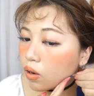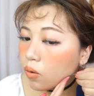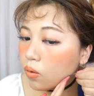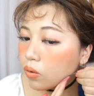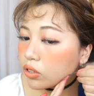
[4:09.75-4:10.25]

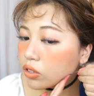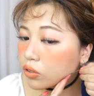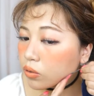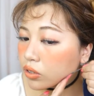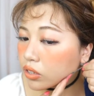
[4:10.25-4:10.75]
Oh, it's
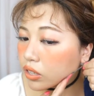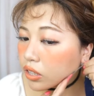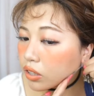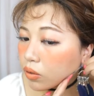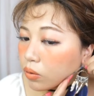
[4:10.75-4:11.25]
so
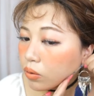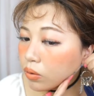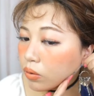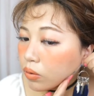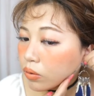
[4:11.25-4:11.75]
sticky.
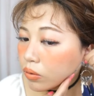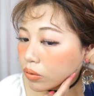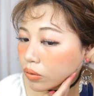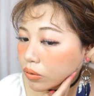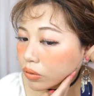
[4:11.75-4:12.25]

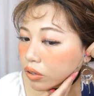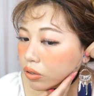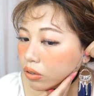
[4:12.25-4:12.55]
Ooh.